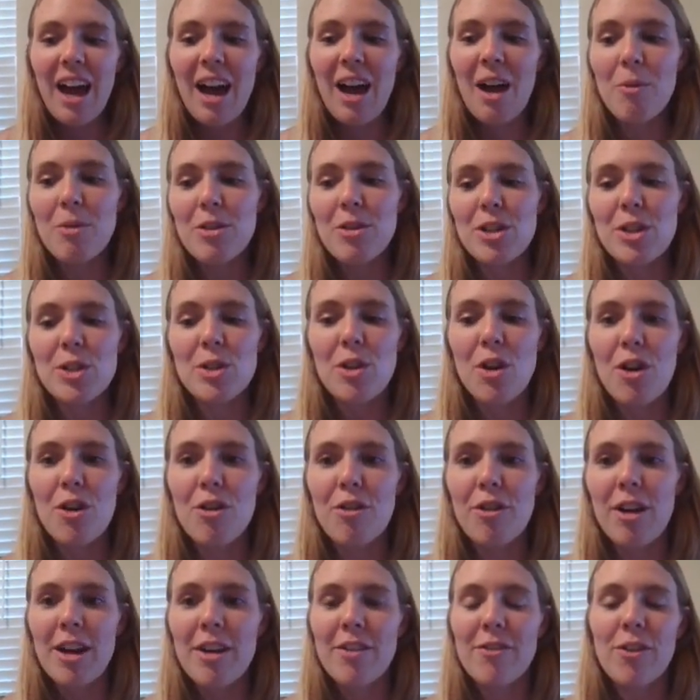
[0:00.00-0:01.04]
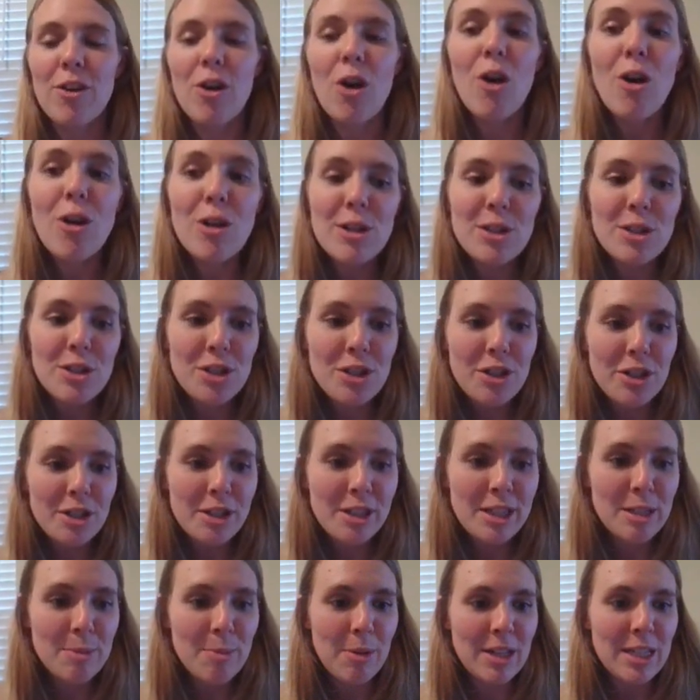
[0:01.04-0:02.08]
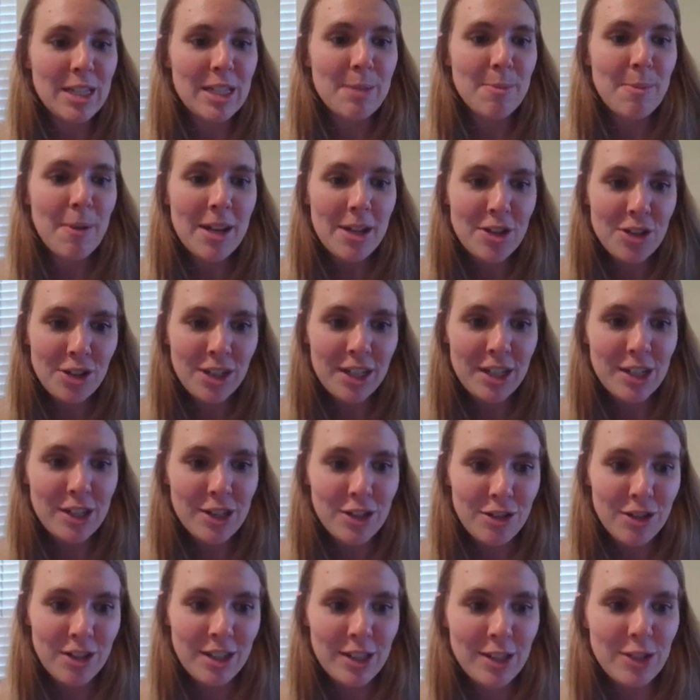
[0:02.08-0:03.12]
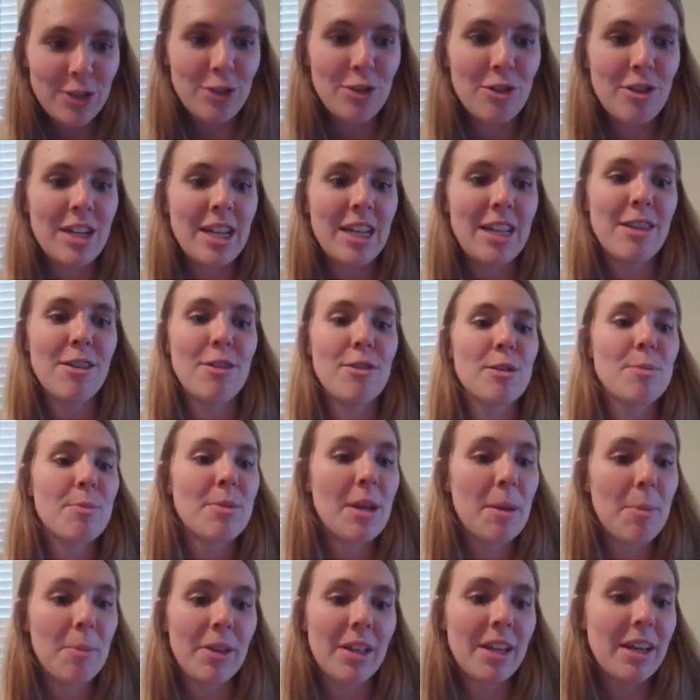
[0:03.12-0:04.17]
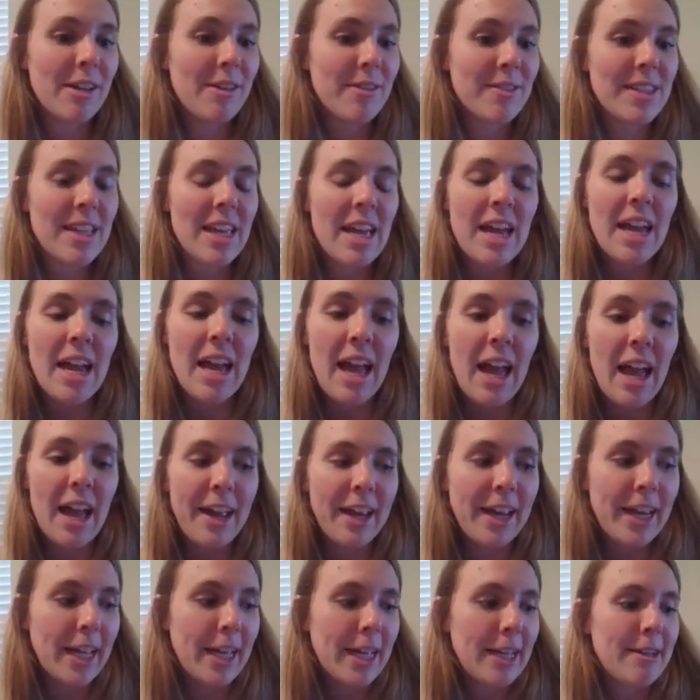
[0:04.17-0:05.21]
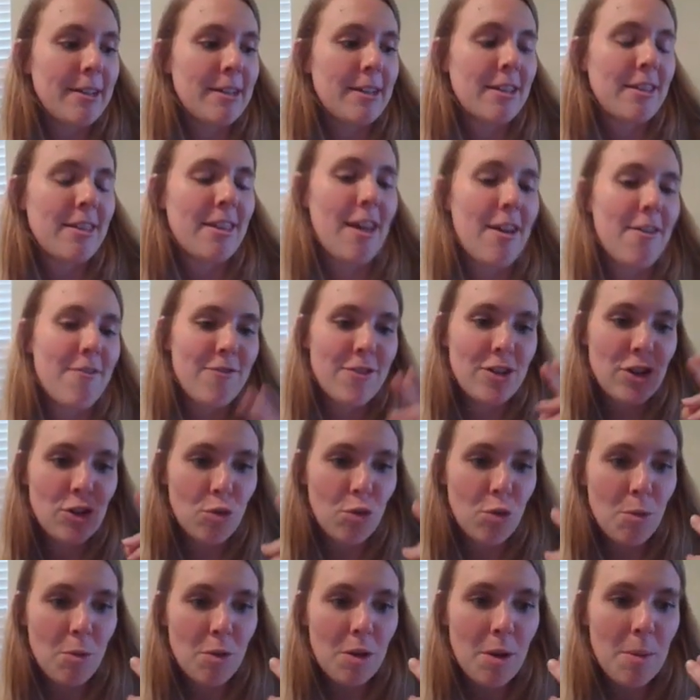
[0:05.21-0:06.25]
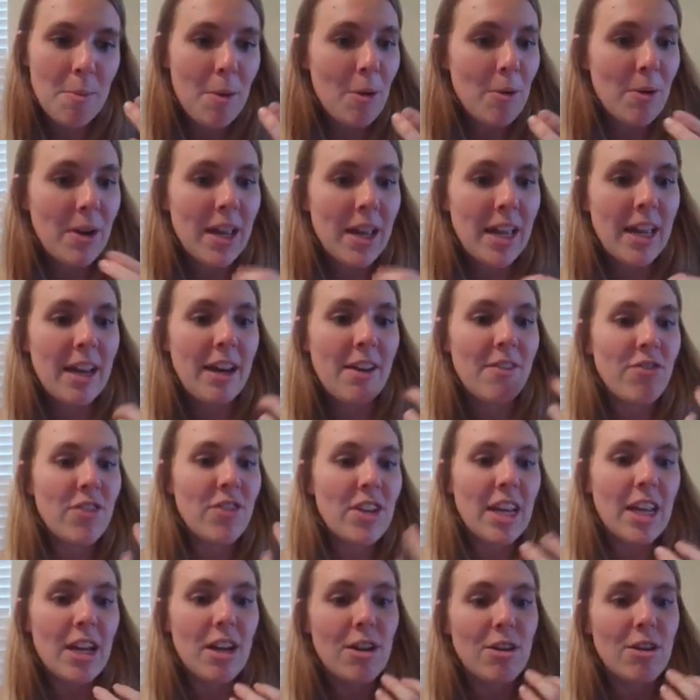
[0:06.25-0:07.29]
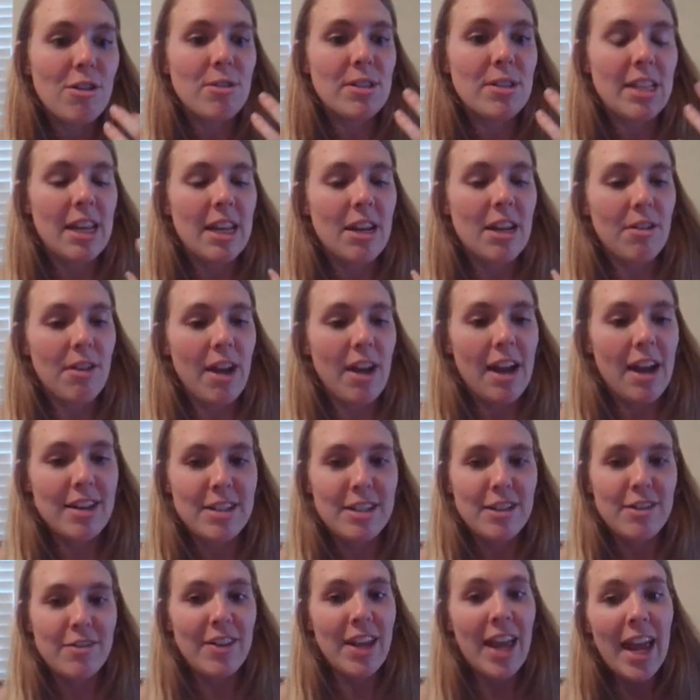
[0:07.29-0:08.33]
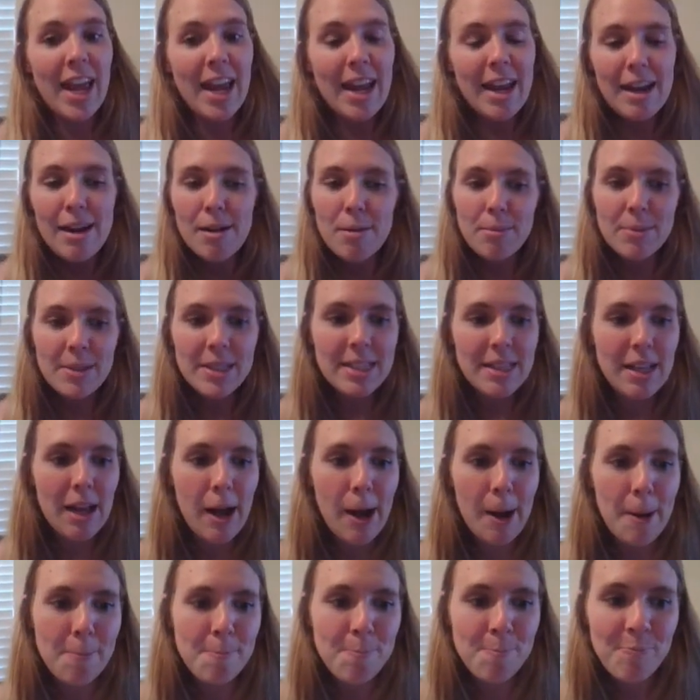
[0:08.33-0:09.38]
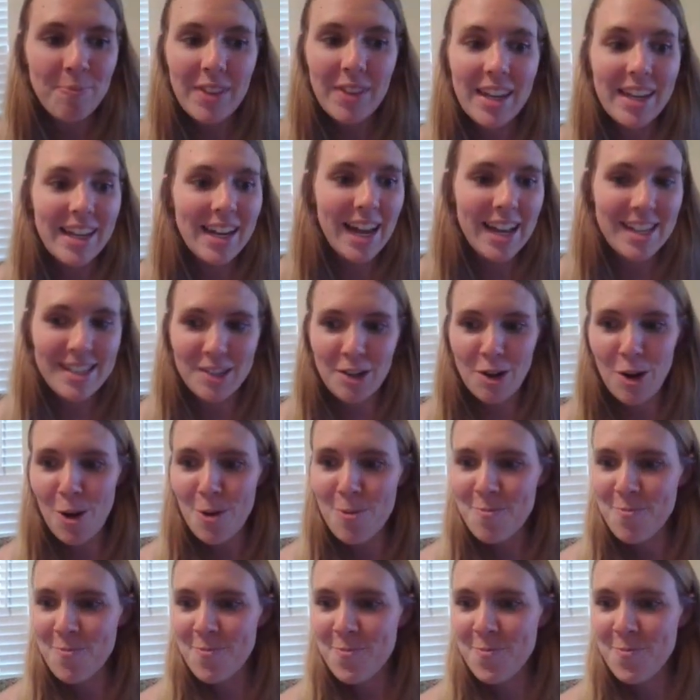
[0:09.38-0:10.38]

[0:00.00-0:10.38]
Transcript: which is great for all students, but especially students who need those manipulatives and that visual component and videos and interactive games. It has it all.